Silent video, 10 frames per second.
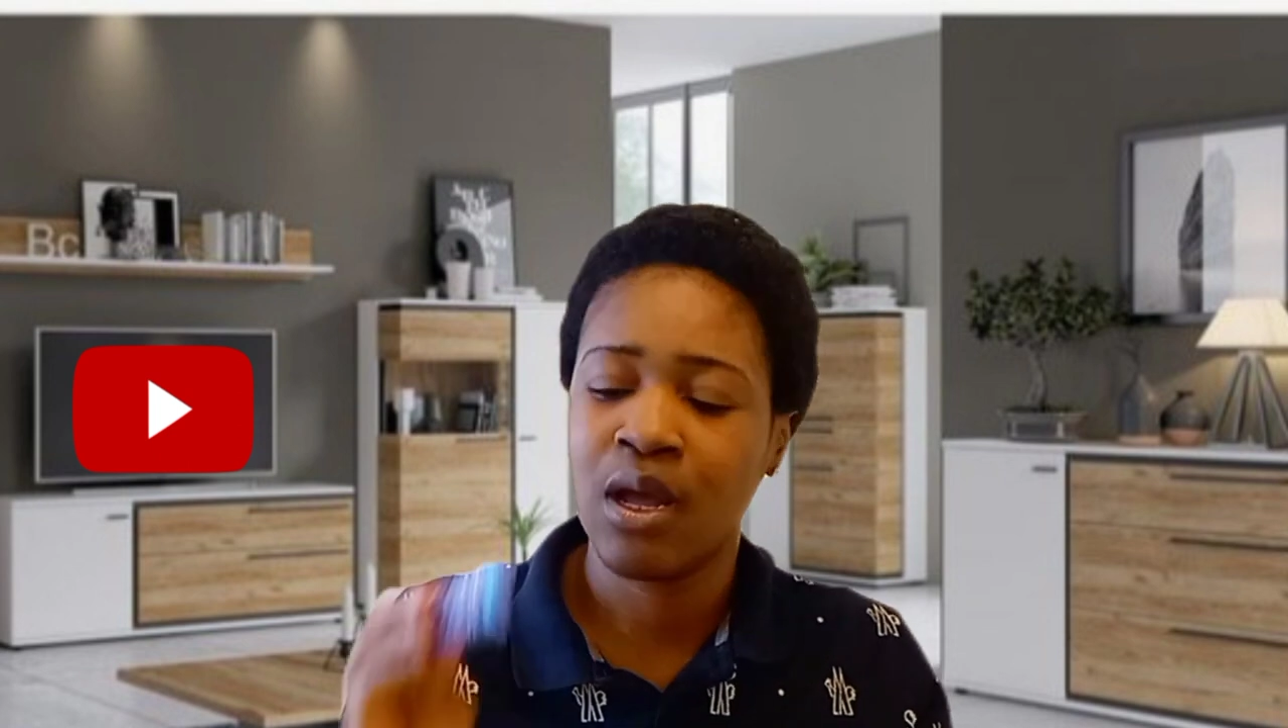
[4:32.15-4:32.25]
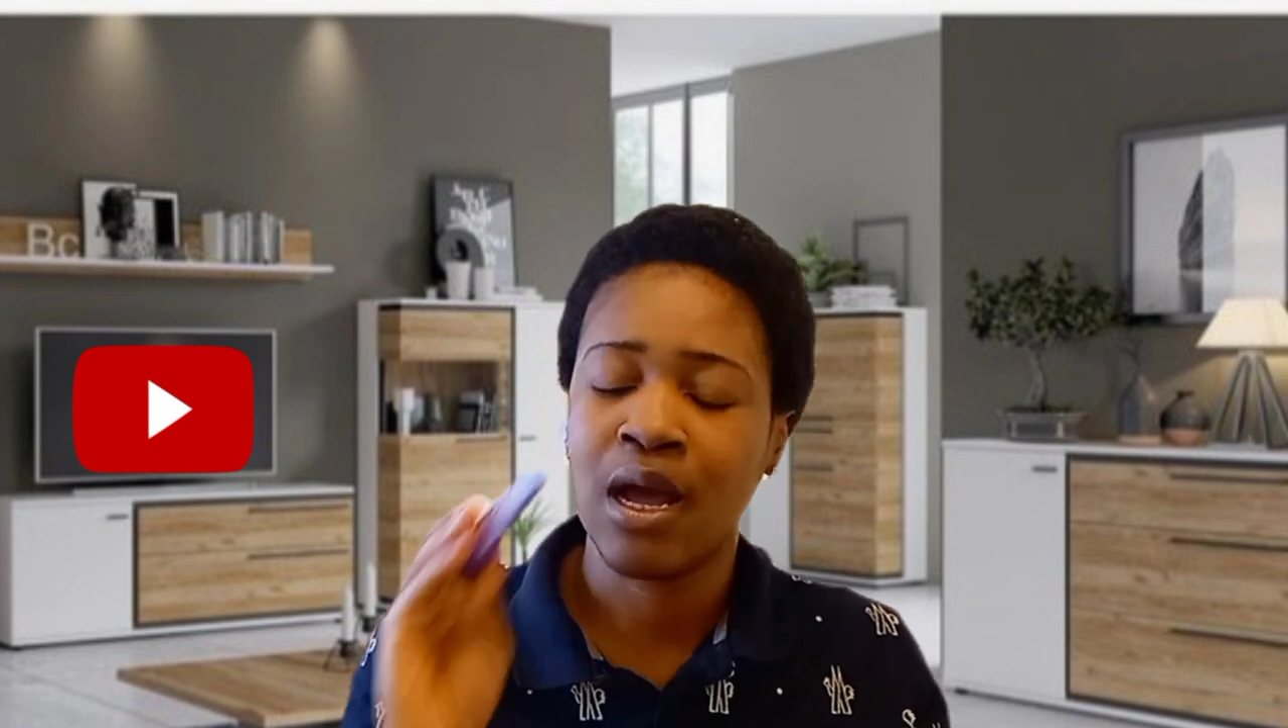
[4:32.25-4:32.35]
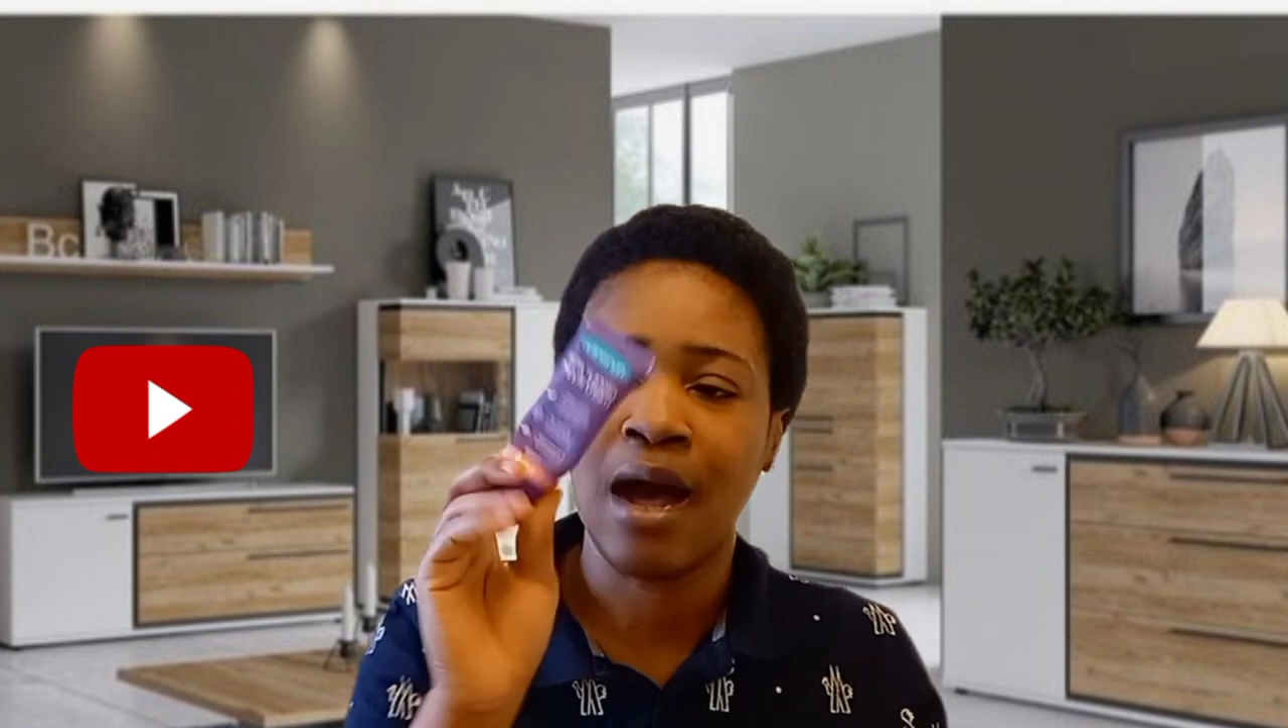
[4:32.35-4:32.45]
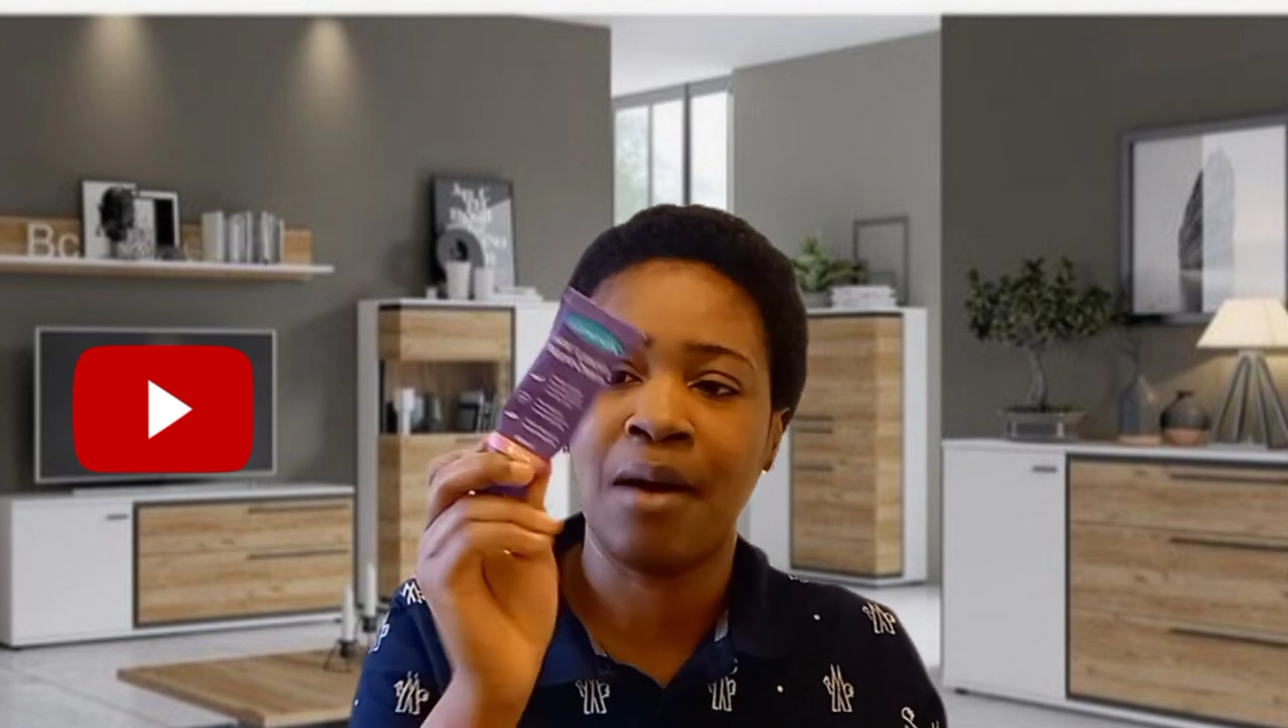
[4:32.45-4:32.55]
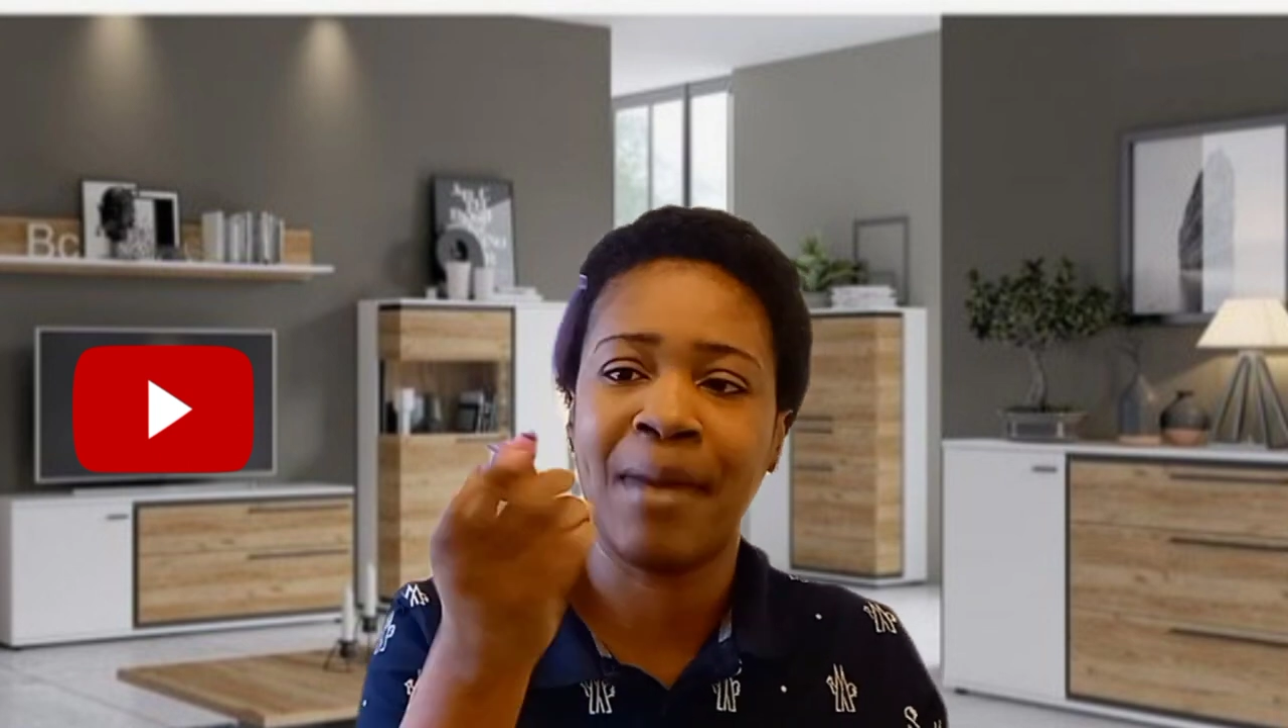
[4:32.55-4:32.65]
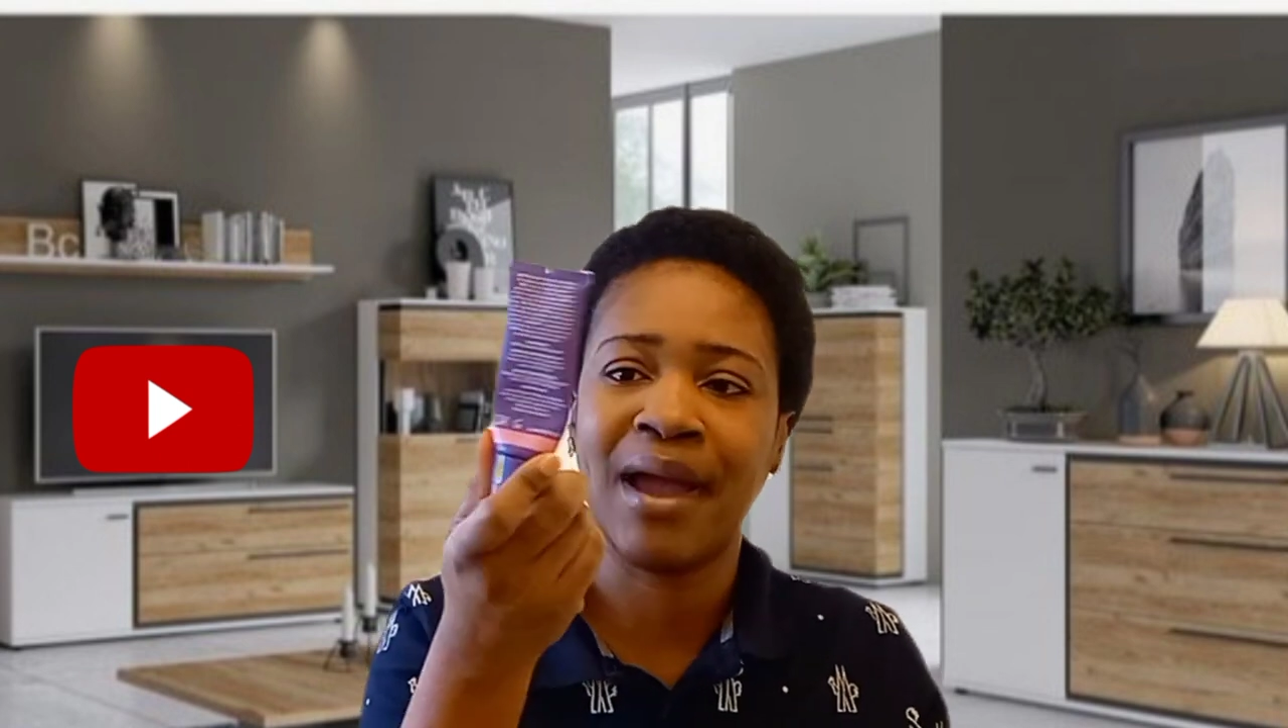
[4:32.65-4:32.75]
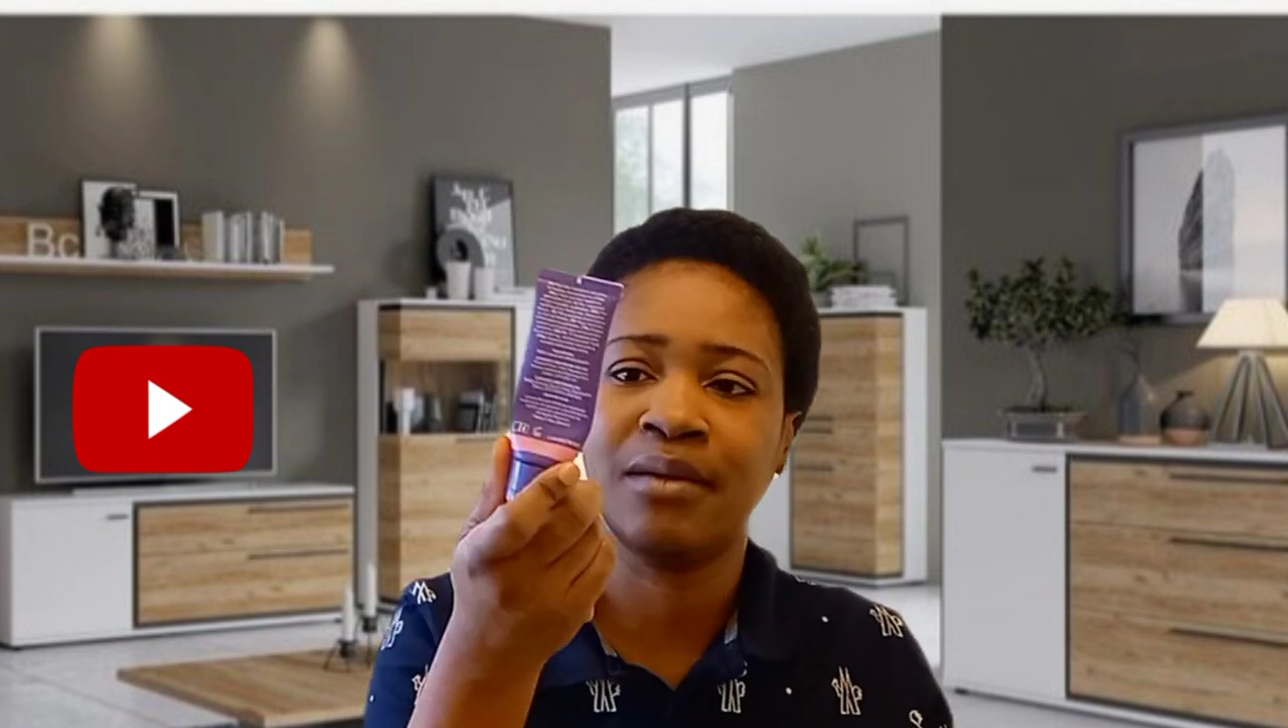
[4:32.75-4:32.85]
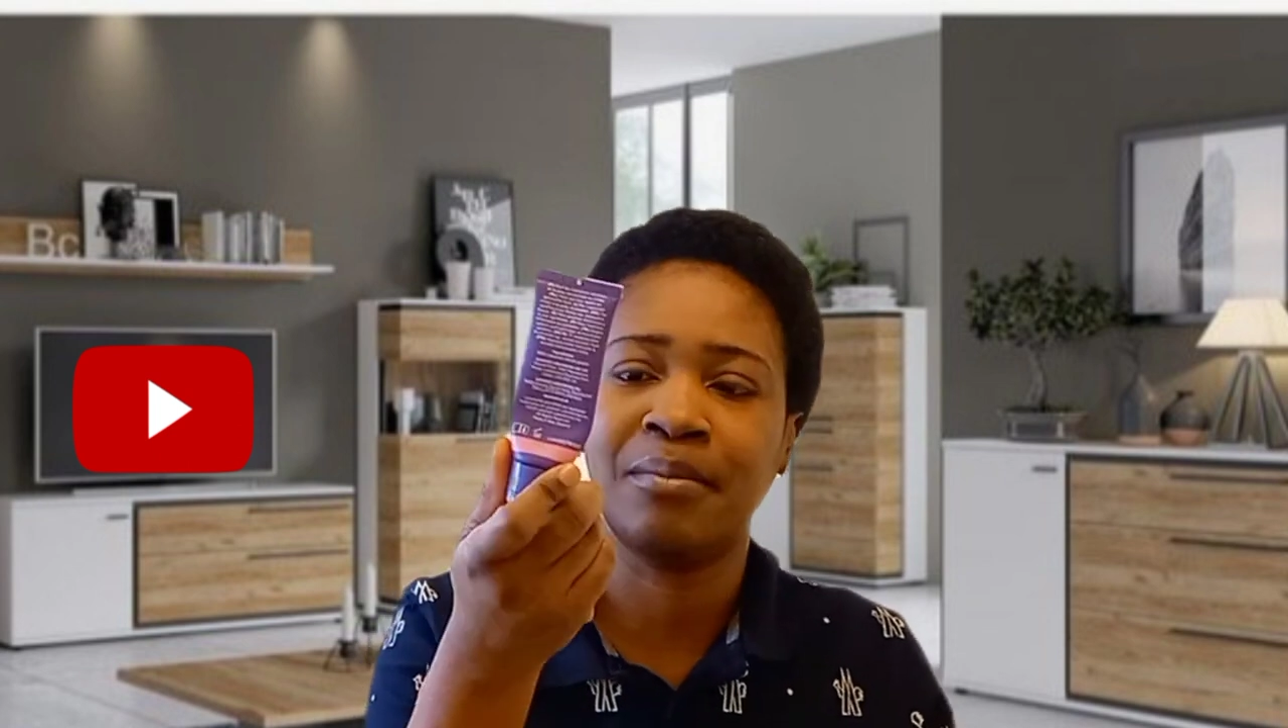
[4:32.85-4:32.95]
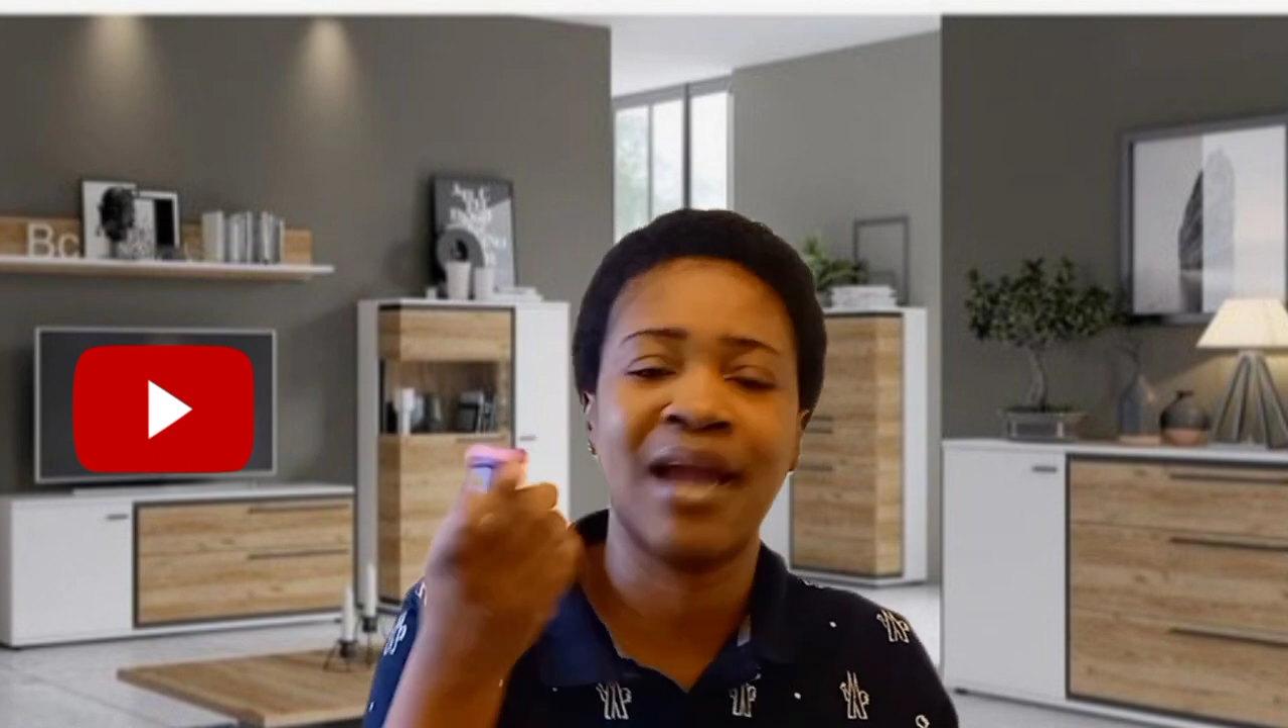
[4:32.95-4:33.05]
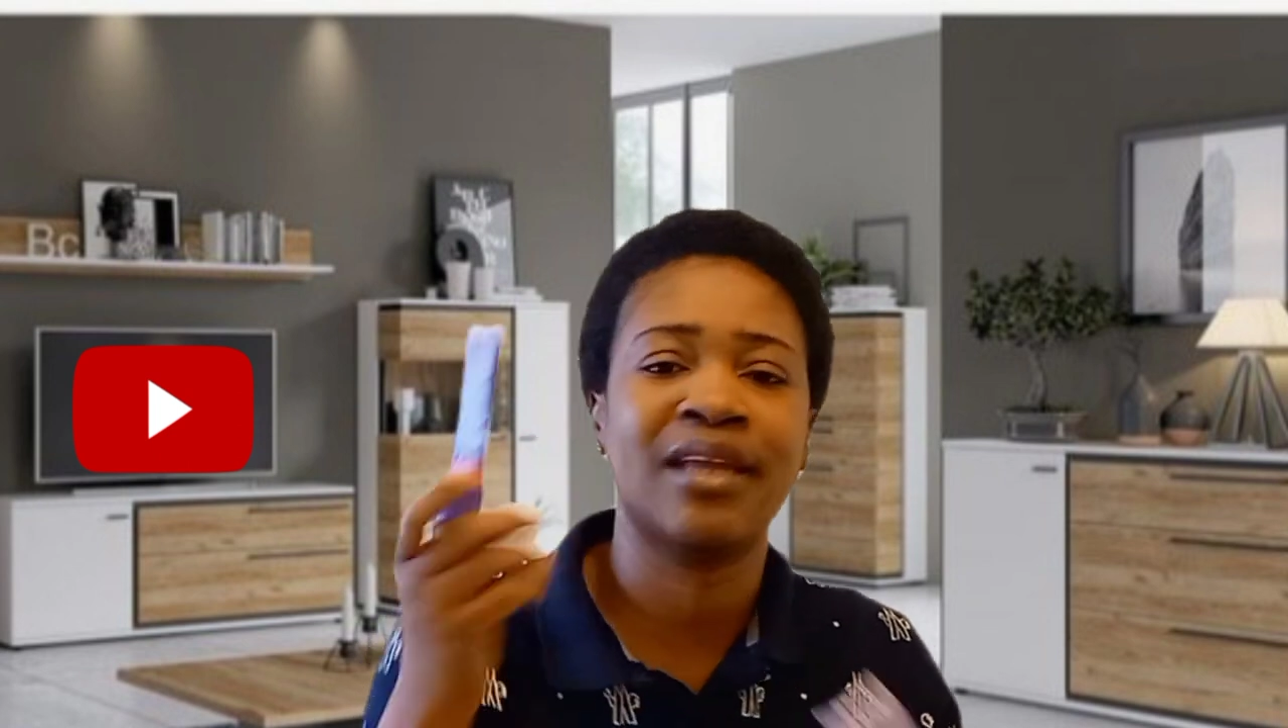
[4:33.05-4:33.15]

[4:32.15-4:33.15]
my